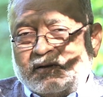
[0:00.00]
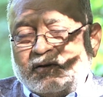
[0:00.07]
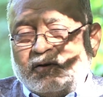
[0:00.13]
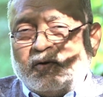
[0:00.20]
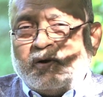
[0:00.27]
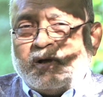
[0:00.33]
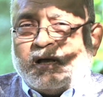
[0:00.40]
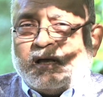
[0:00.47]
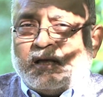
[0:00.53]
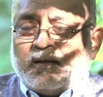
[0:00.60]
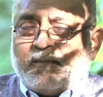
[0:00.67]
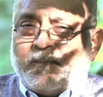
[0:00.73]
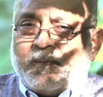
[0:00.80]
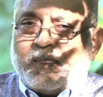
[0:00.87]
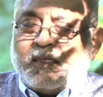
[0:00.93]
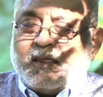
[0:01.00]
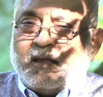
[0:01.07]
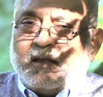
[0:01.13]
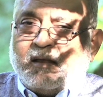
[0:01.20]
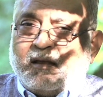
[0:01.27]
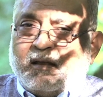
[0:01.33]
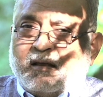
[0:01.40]
Yoga
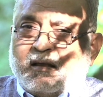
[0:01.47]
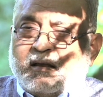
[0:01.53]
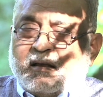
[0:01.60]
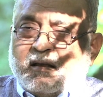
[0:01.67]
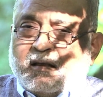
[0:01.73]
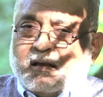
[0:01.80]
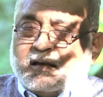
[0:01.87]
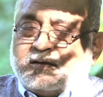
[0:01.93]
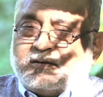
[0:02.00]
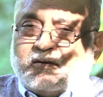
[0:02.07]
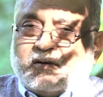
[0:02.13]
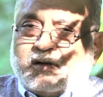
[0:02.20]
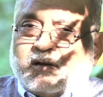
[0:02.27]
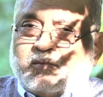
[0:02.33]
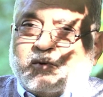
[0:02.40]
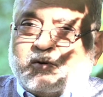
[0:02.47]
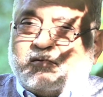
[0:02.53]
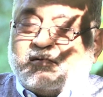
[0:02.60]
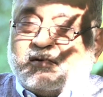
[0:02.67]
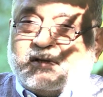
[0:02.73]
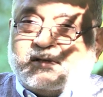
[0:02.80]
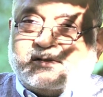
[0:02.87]
is not
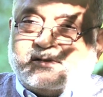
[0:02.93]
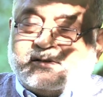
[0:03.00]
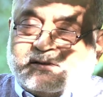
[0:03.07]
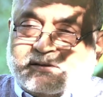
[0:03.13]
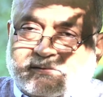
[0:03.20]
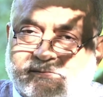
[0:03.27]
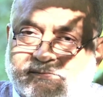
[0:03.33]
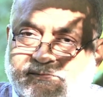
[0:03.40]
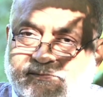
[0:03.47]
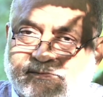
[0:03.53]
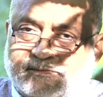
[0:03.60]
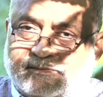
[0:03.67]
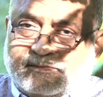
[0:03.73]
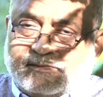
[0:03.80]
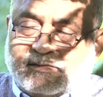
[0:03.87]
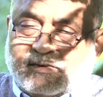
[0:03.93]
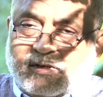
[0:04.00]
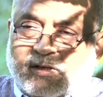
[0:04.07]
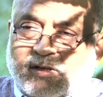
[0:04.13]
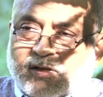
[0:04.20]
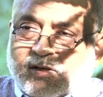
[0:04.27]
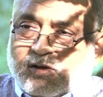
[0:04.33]
about religion.
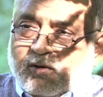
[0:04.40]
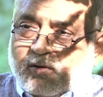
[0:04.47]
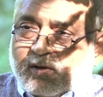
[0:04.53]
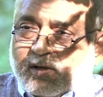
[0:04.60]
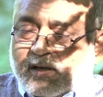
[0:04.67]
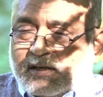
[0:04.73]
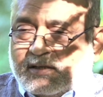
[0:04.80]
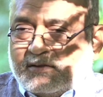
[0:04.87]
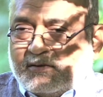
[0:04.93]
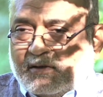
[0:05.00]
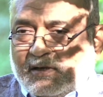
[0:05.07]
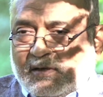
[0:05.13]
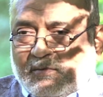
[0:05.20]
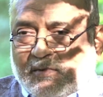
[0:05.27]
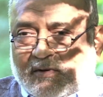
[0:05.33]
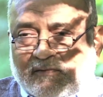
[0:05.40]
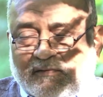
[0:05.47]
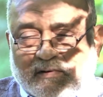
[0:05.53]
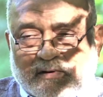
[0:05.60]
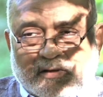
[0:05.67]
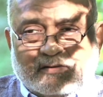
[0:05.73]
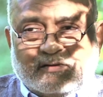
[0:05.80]
Yoga is not about
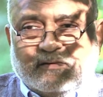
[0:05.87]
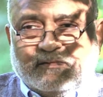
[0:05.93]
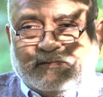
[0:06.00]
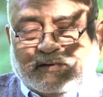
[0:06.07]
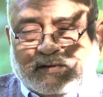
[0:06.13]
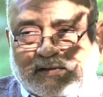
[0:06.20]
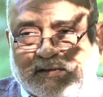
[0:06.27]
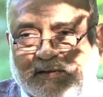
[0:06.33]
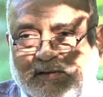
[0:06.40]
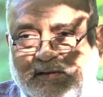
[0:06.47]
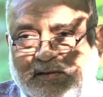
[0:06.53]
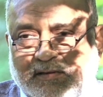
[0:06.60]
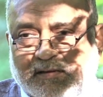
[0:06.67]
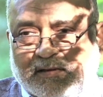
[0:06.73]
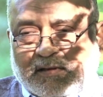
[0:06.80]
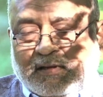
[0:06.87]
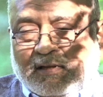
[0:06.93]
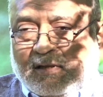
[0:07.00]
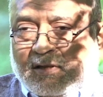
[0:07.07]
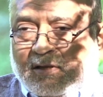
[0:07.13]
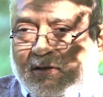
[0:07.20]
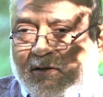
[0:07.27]
philosophy.
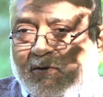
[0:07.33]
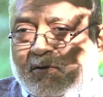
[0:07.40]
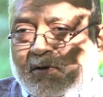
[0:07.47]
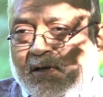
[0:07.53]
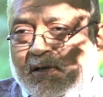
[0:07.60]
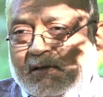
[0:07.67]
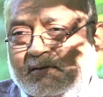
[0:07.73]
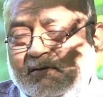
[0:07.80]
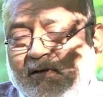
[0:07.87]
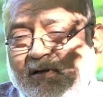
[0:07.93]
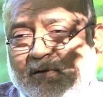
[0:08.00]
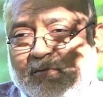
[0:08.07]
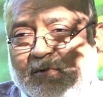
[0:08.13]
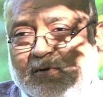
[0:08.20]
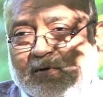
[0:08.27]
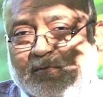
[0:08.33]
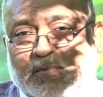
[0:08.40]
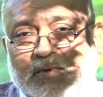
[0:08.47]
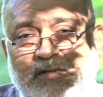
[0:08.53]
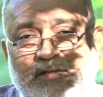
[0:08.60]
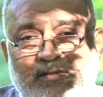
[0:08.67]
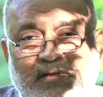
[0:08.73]
Yoga is all about
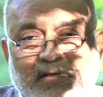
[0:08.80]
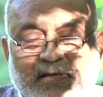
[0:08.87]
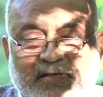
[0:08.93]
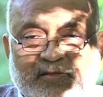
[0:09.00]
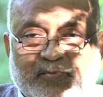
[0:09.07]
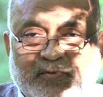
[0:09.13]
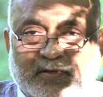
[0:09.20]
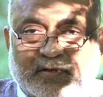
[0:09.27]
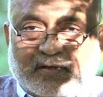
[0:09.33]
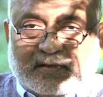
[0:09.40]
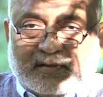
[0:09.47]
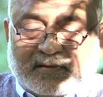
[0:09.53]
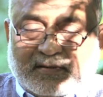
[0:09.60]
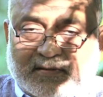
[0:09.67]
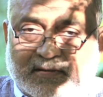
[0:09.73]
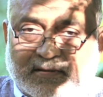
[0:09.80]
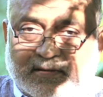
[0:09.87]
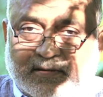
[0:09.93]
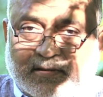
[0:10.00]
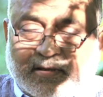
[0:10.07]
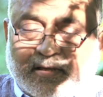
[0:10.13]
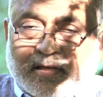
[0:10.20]
personal experience.
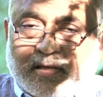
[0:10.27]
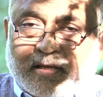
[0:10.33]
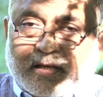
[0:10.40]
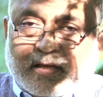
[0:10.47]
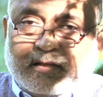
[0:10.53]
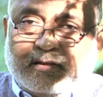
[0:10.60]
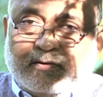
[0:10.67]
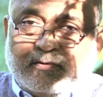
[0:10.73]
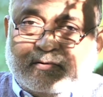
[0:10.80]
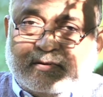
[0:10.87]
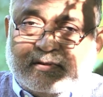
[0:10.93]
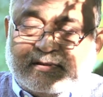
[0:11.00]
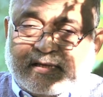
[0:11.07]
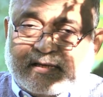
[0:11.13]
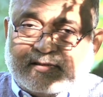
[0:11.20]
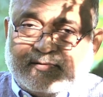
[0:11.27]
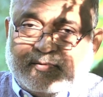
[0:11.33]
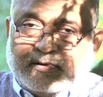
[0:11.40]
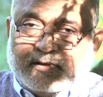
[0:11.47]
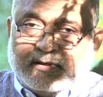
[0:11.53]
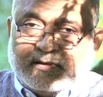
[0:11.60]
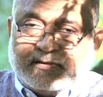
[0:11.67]
And through this
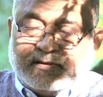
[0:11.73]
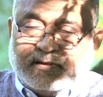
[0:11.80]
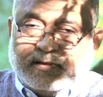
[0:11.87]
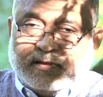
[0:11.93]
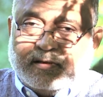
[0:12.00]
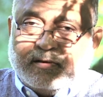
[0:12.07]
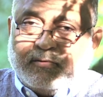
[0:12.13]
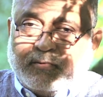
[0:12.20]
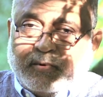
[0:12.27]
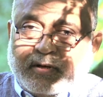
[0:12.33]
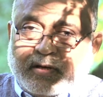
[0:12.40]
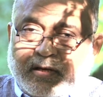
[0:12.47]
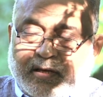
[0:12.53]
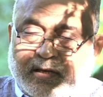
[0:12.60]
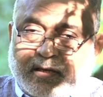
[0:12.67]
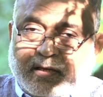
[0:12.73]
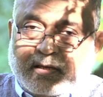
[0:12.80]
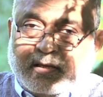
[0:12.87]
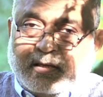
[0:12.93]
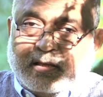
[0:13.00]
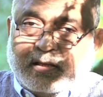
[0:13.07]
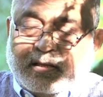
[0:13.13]
experiencing, one day
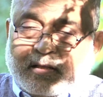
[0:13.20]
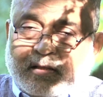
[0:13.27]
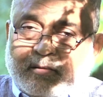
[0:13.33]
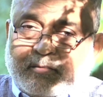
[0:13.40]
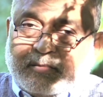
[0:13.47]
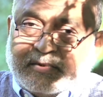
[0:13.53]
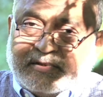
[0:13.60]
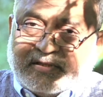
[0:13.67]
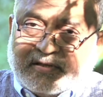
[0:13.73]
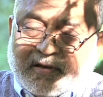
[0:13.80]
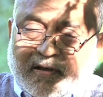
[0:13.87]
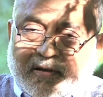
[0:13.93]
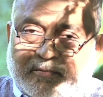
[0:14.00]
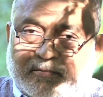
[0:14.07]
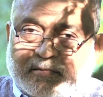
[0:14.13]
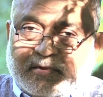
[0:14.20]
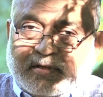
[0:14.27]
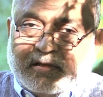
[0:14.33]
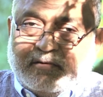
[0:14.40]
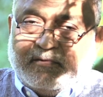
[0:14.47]
must come that